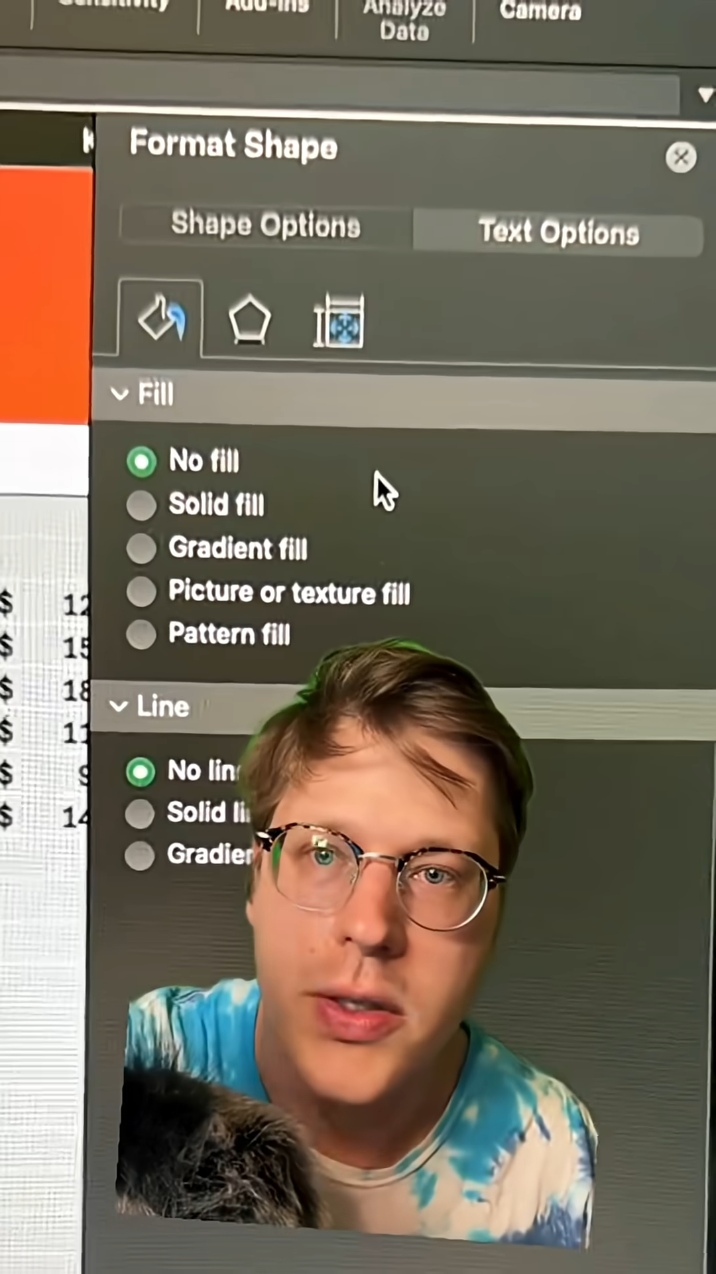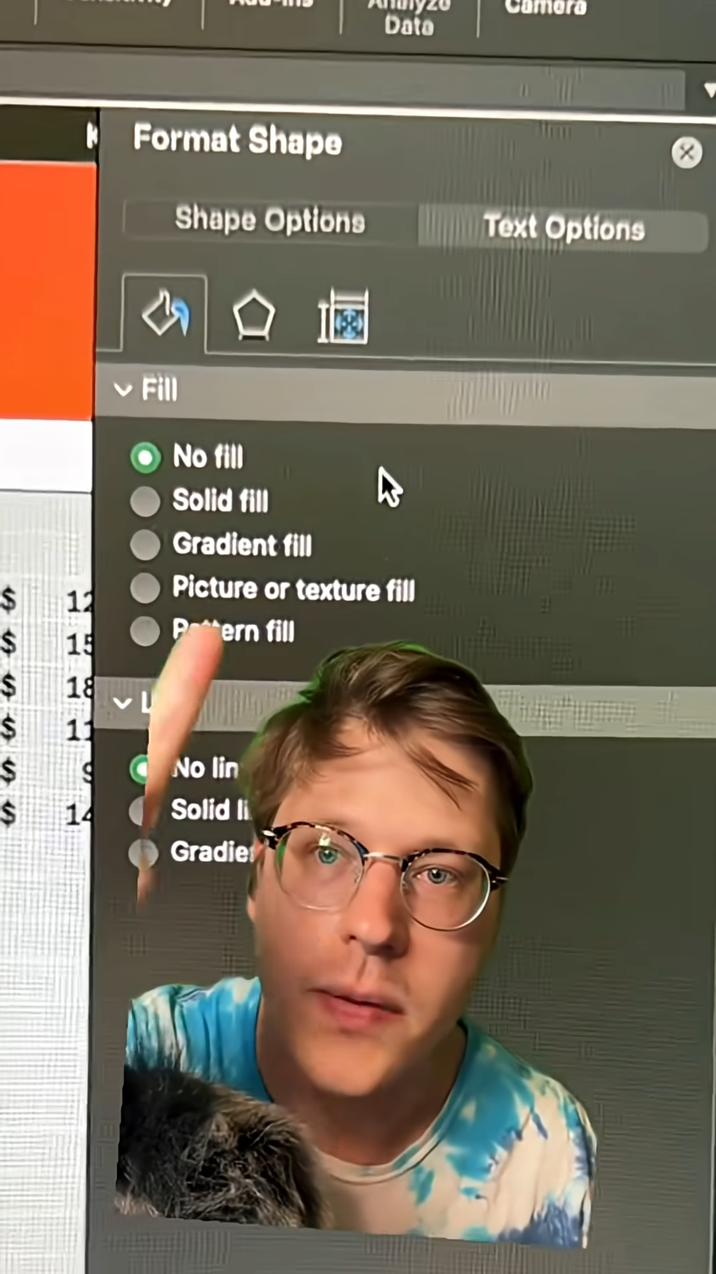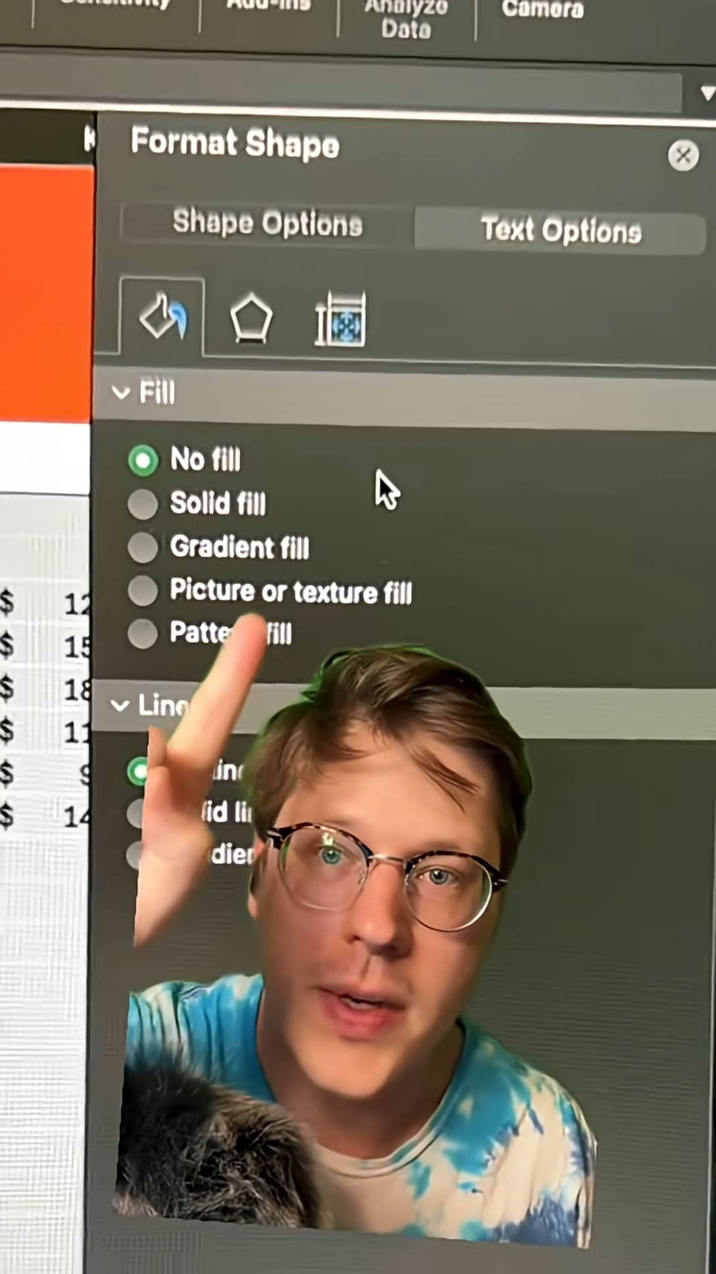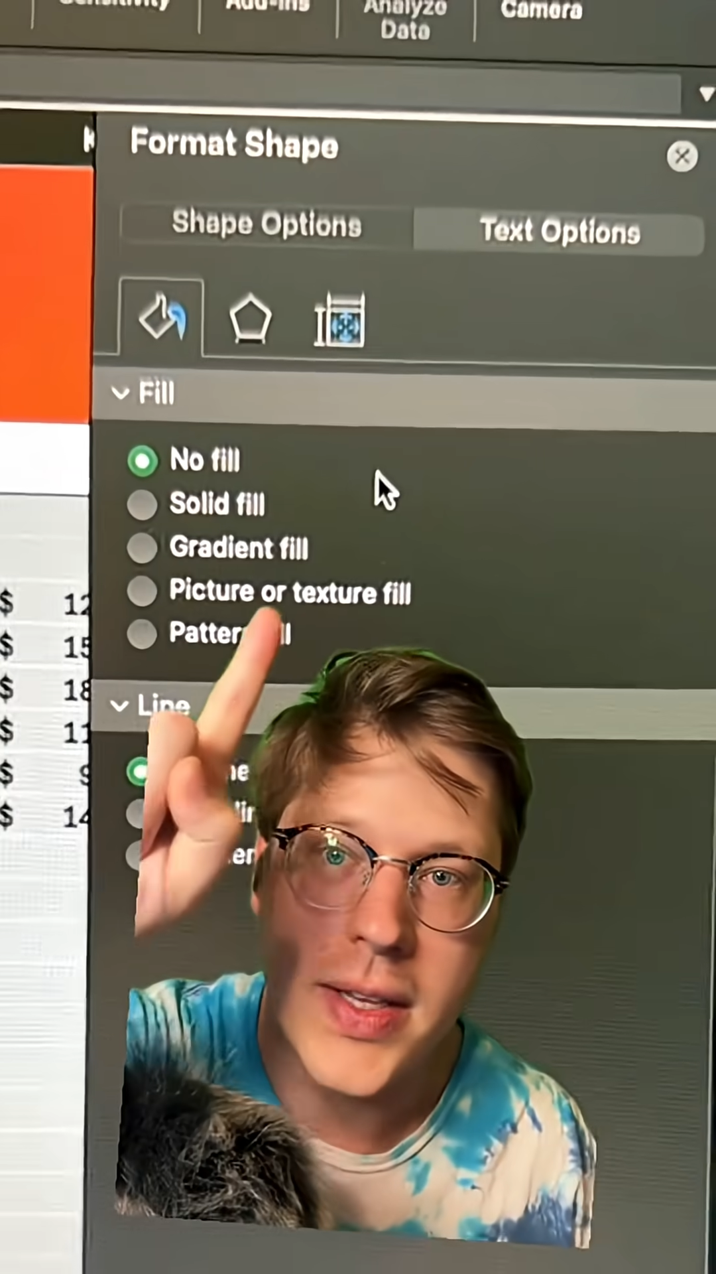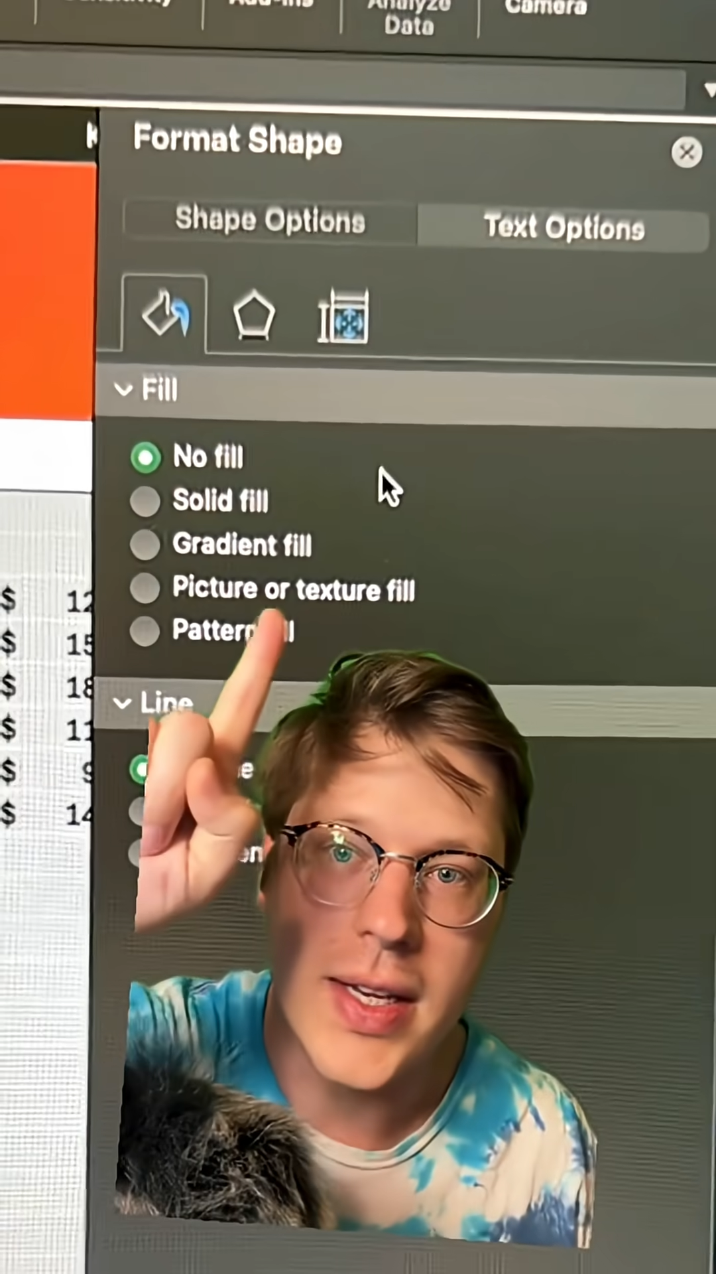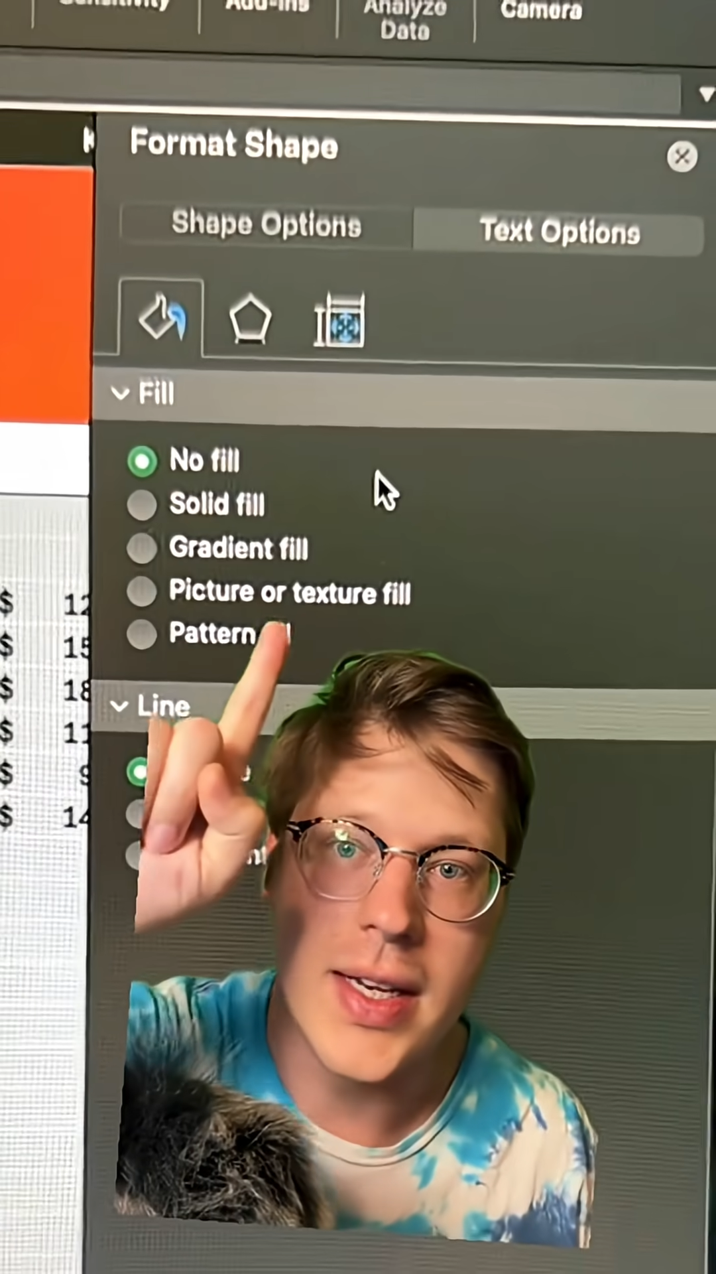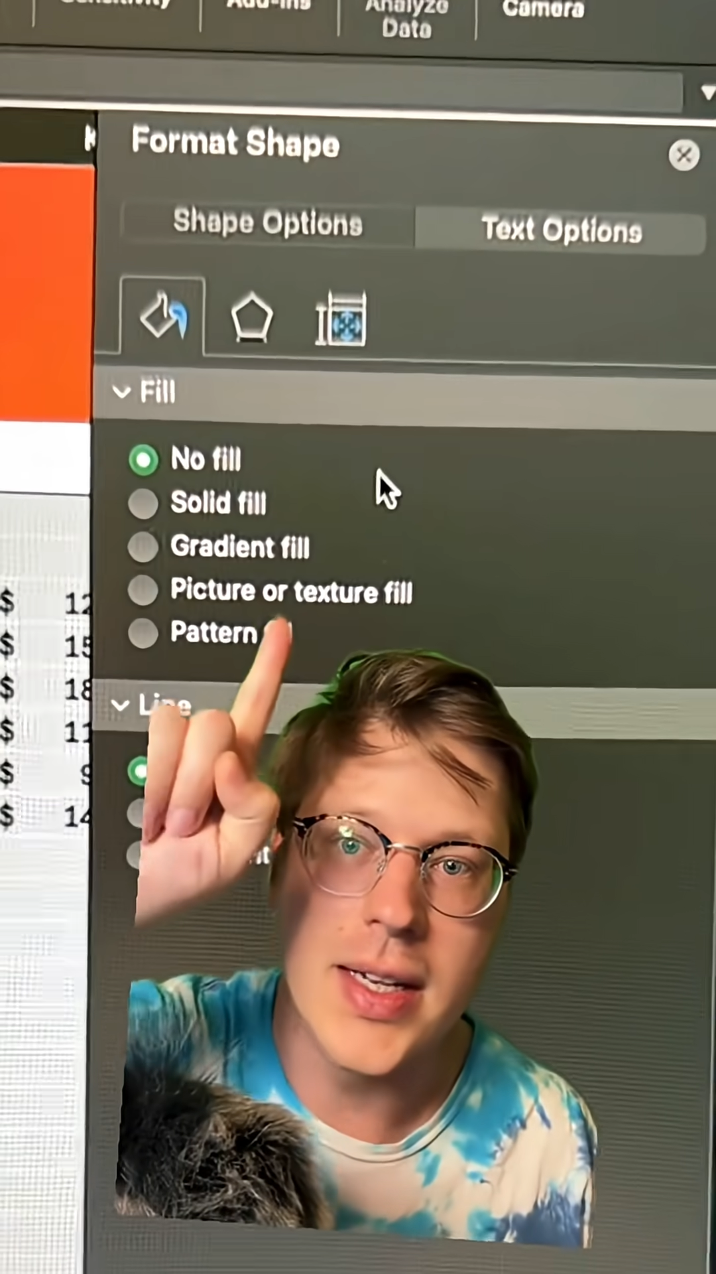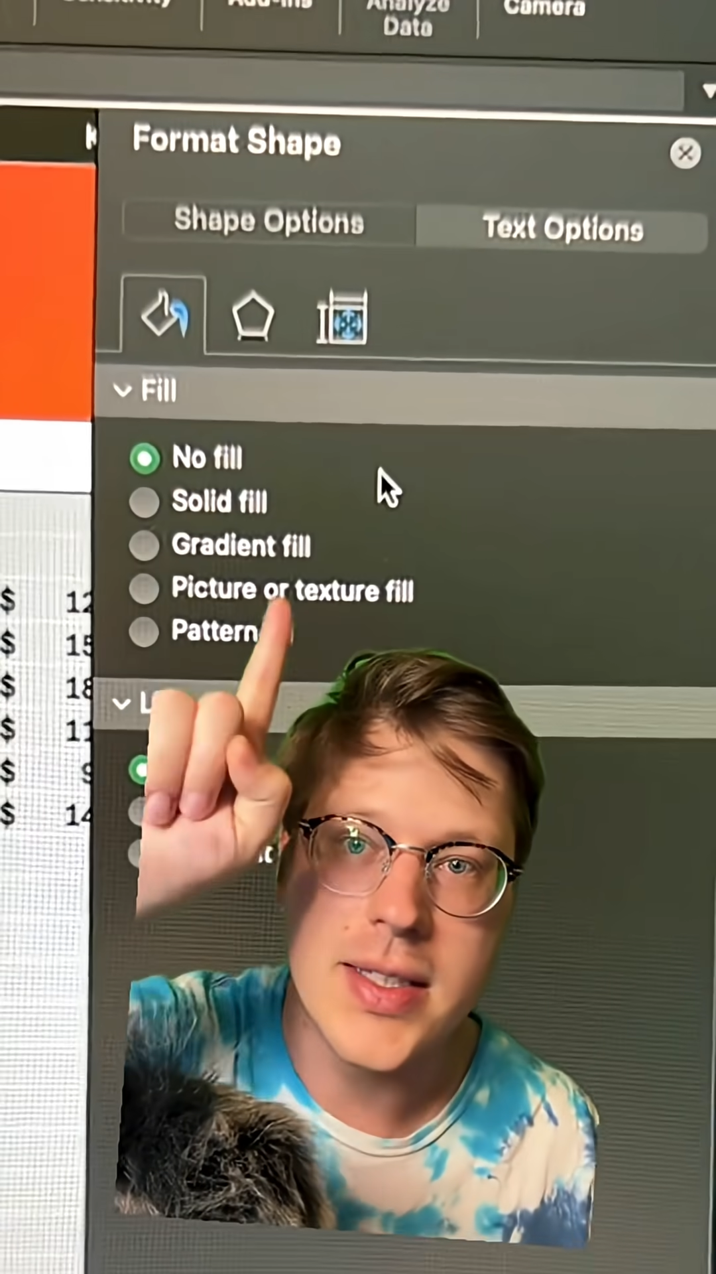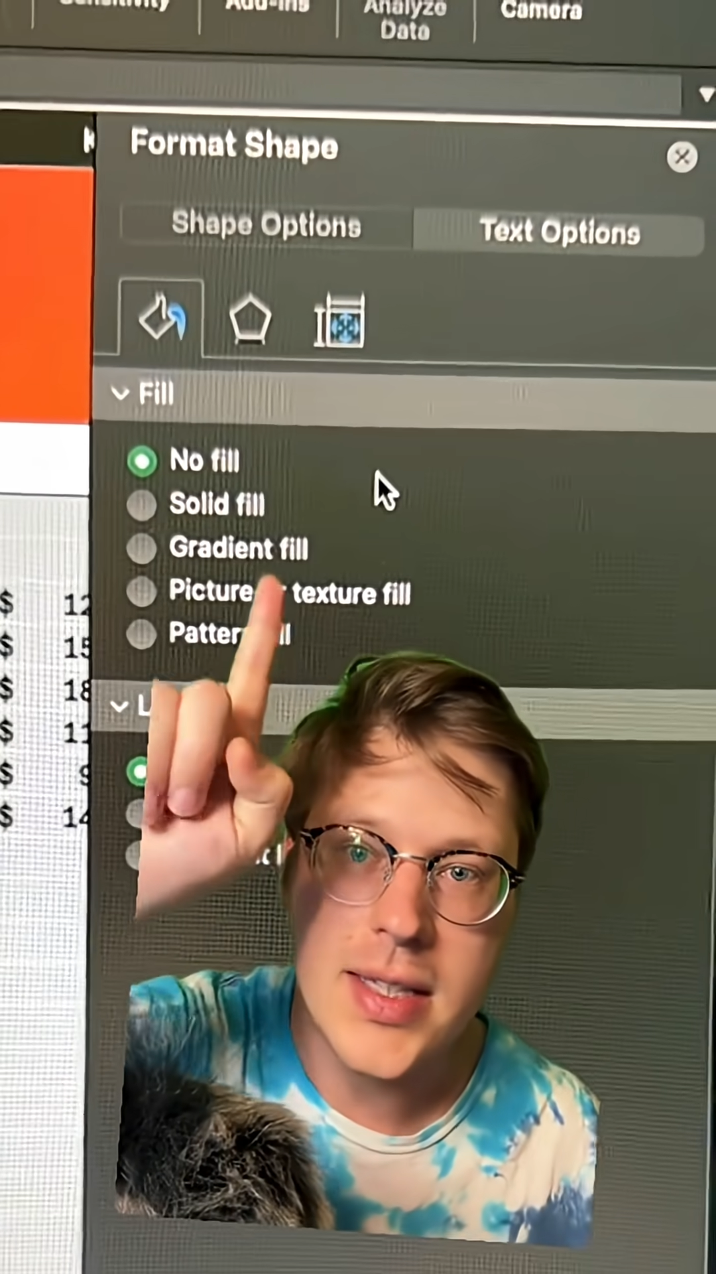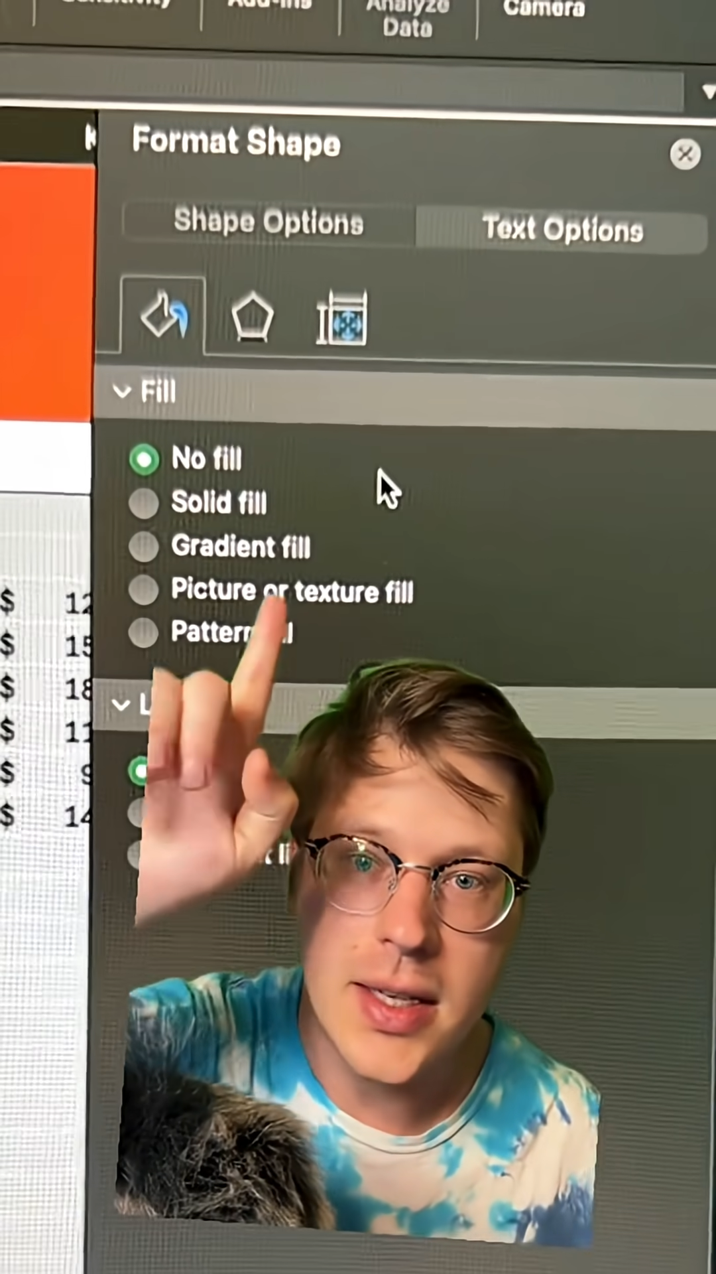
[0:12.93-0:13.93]
The funny thing in
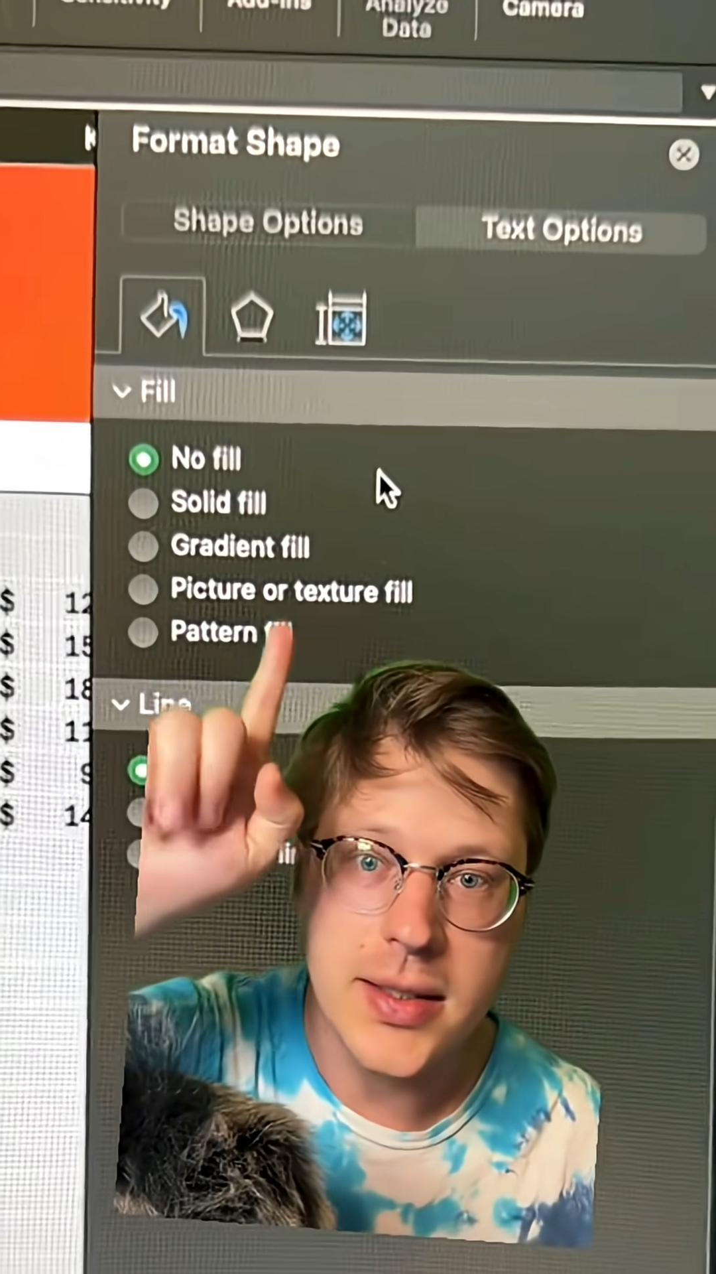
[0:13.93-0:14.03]
Excel,